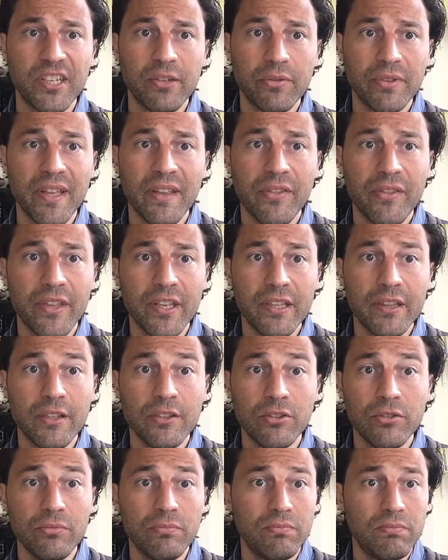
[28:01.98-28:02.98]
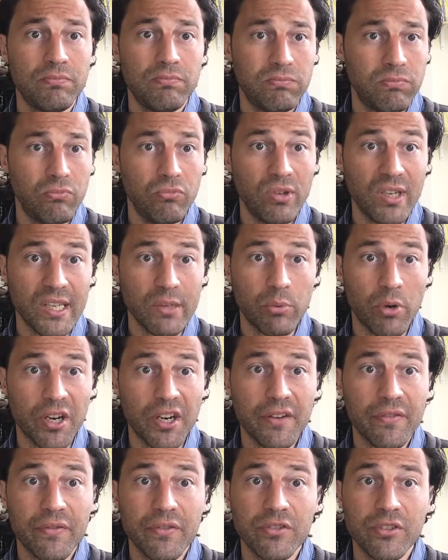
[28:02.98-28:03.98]
with that thing that you really wanted
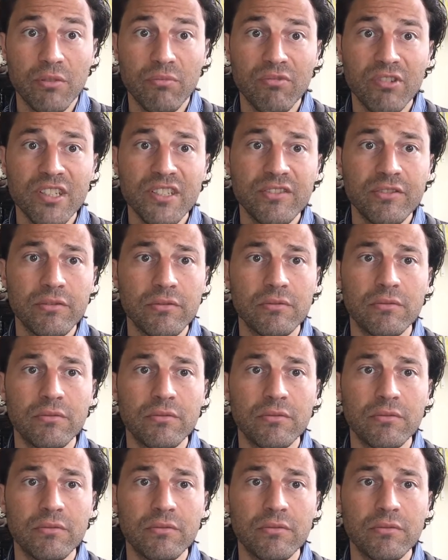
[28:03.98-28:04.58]
for some reason.